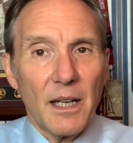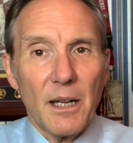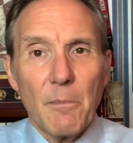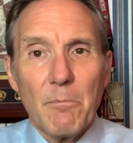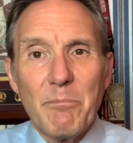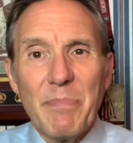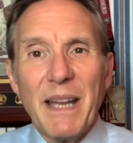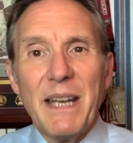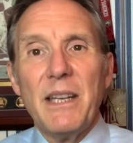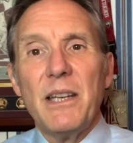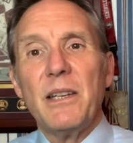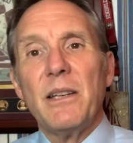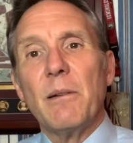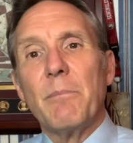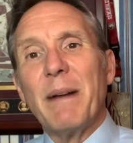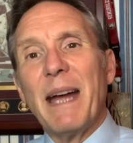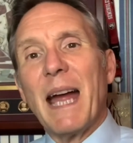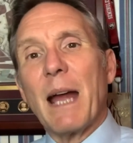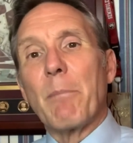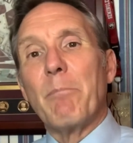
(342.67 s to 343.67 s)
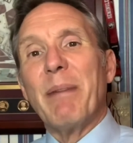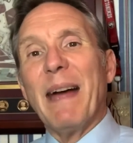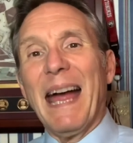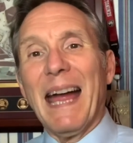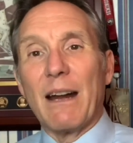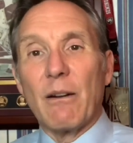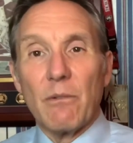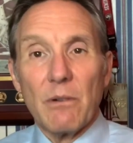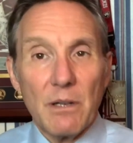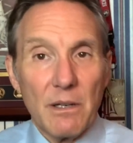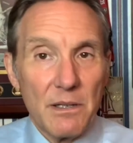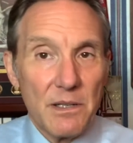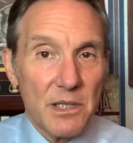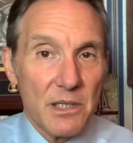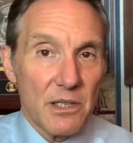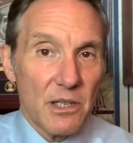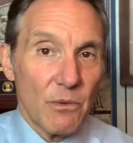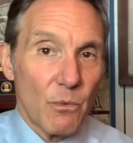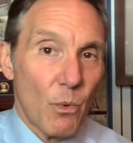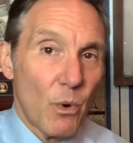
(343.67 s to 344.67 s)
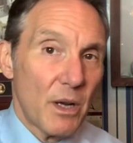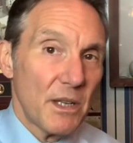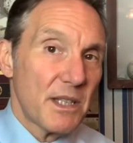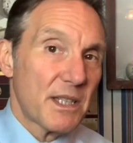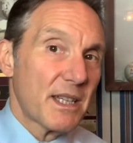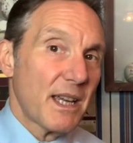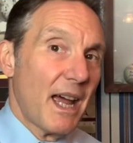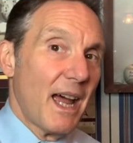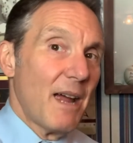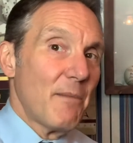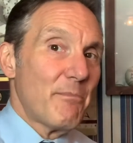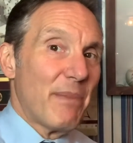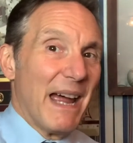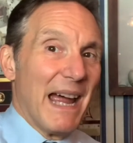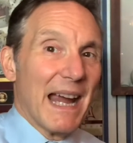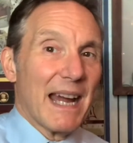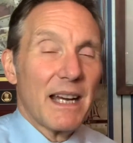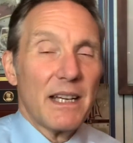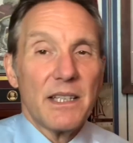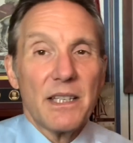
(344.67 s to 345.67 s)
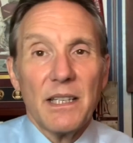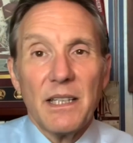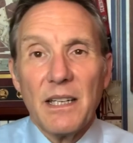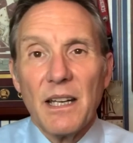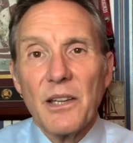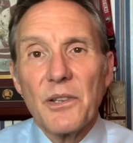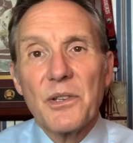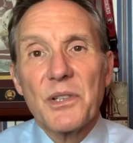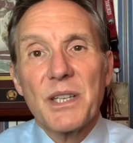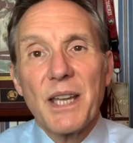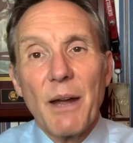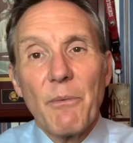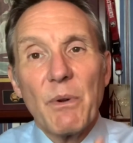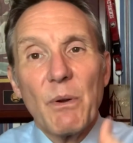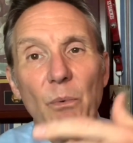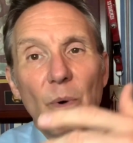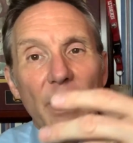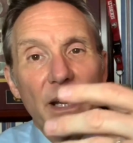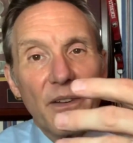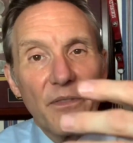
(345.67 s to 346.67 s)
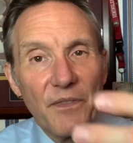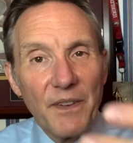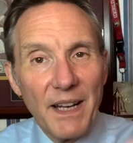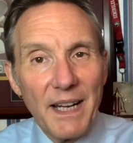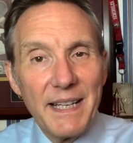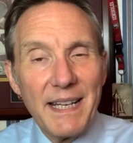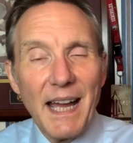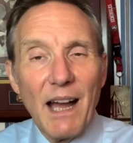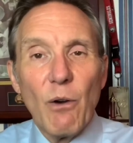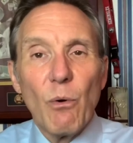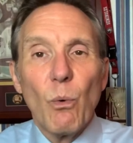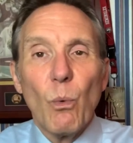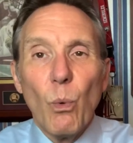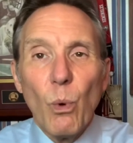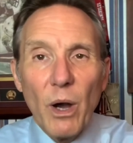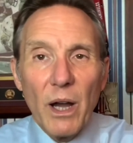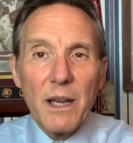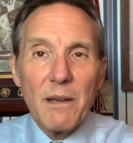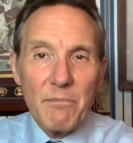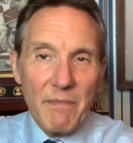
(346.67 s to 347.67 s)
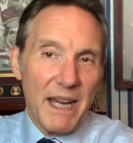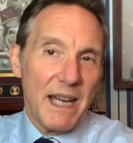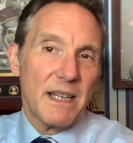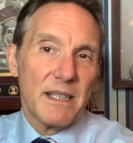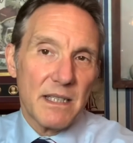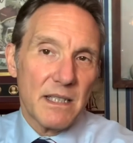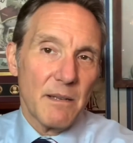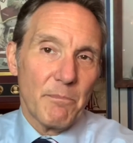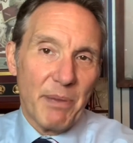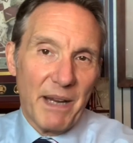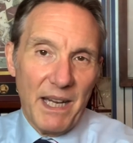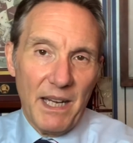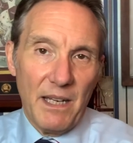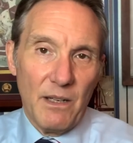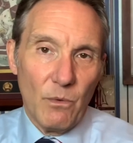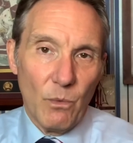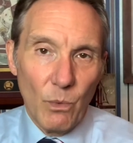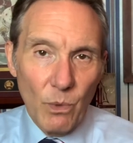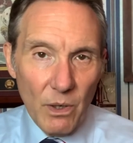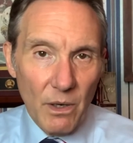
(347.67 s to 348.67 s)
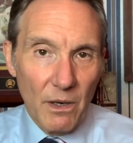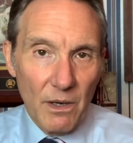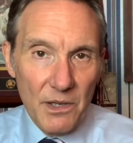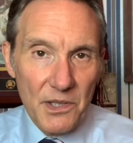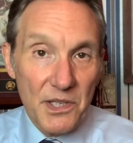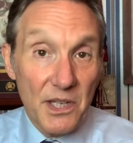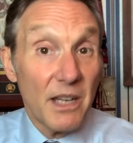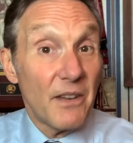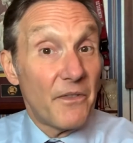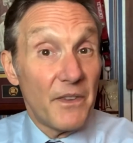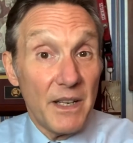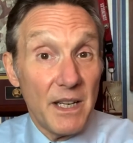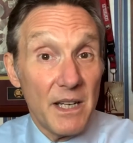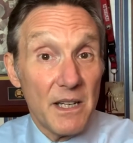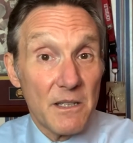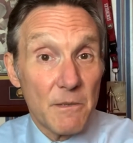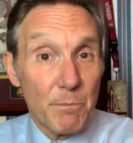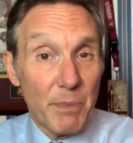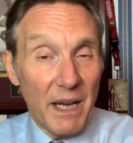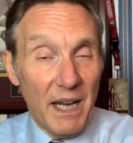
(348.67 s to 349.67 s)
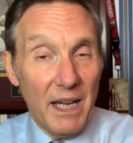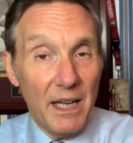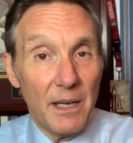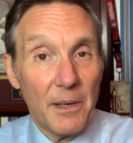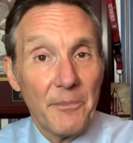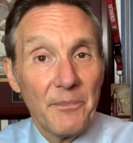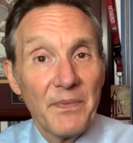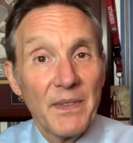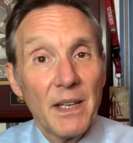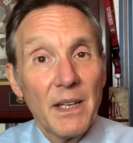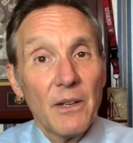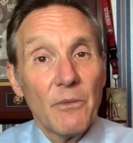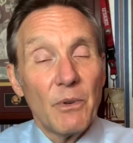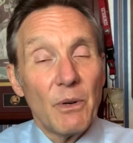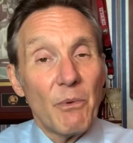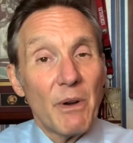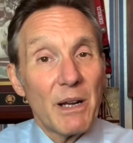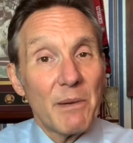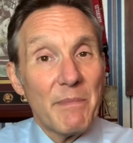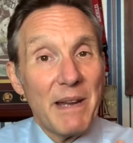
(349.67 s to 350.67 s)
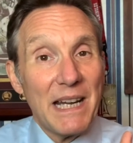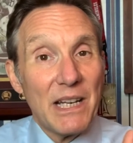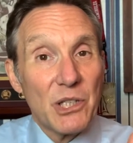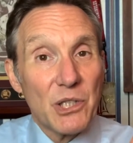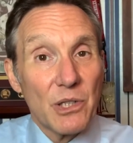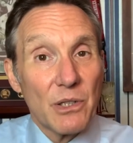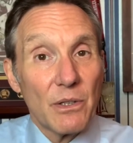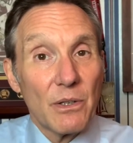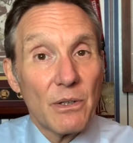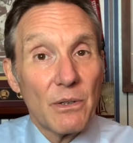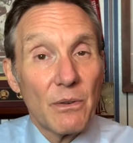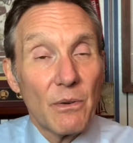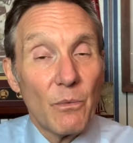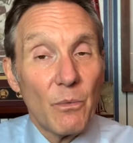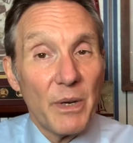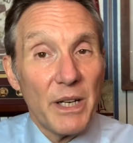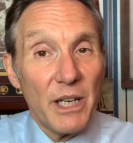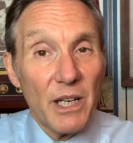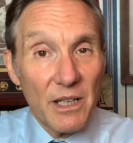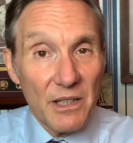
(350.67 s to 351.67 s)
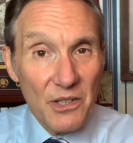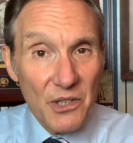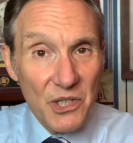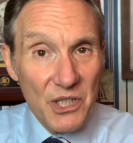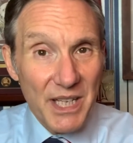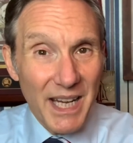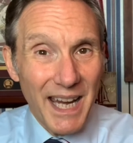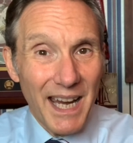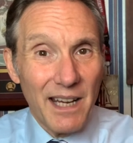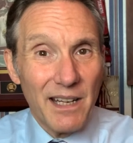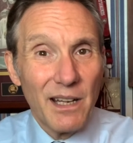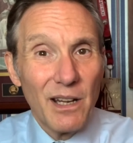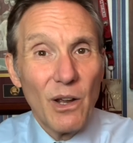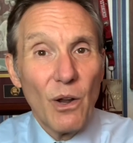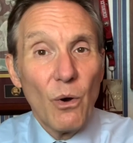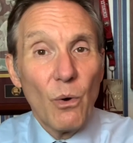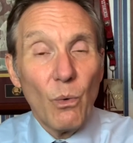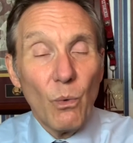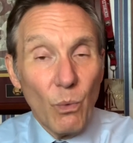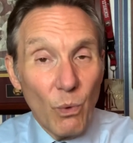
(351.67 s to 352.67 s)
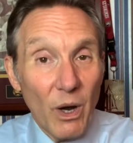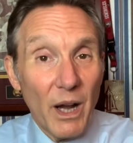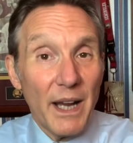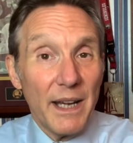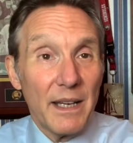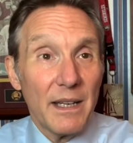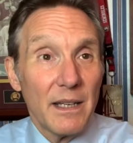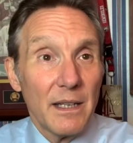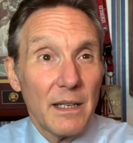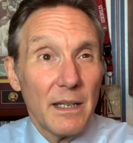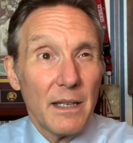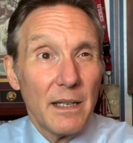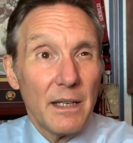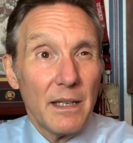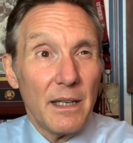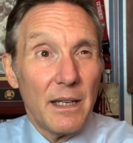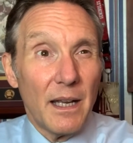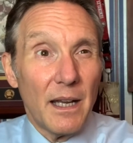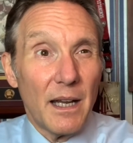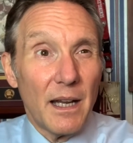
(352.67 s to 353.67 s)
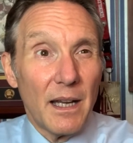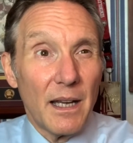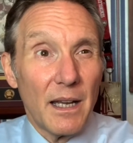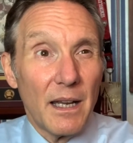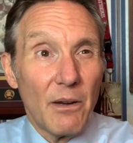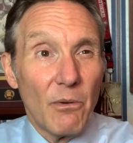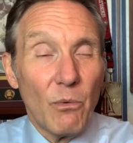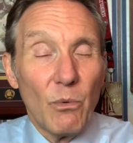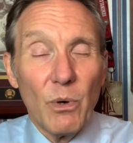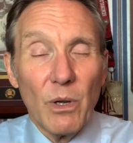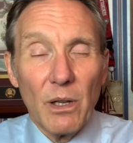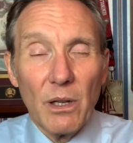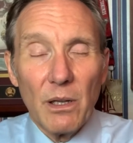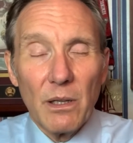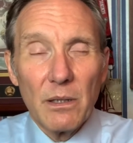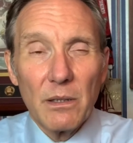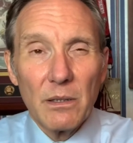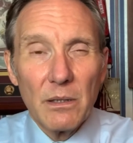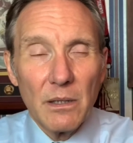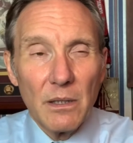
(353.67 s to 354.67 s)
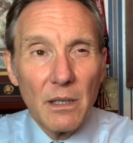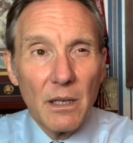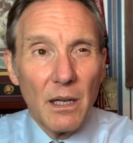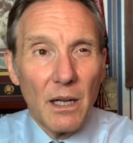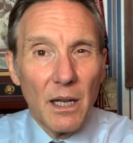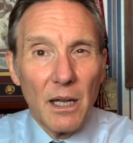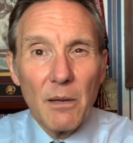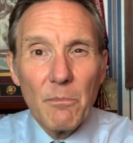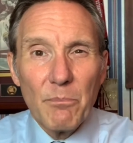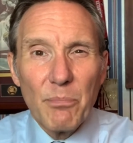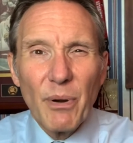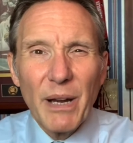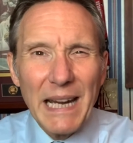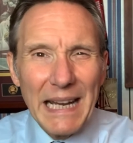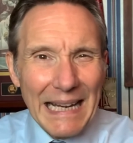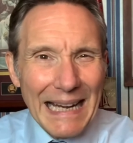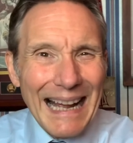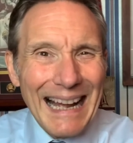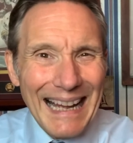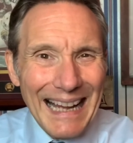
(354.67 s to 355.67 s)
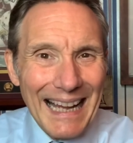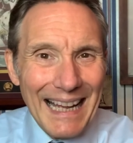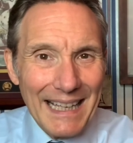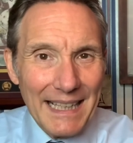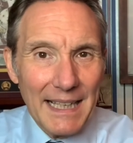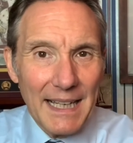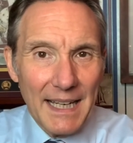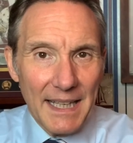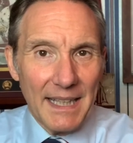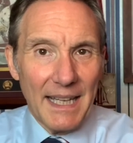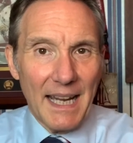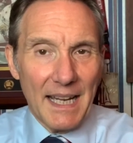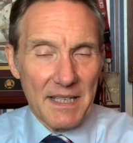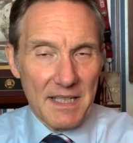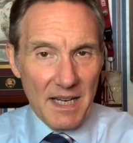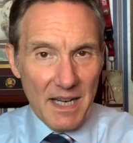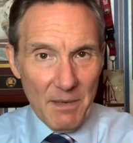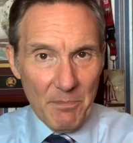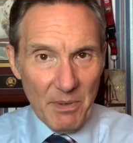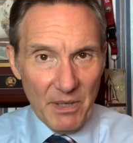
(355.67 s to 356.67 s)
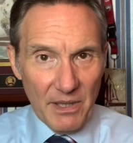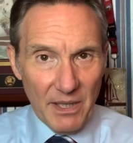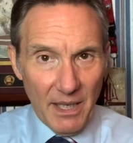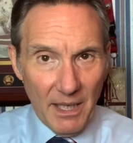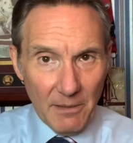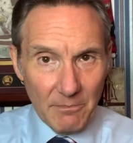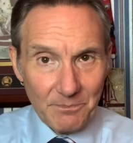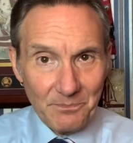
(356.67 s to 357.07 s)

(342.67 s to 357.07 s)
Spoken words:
bending your back backwards to one side, back and to the other side. We want to find out what makes the pain worse, if it is pain. We want to make sure we understand what it will bring it on and that type of thing.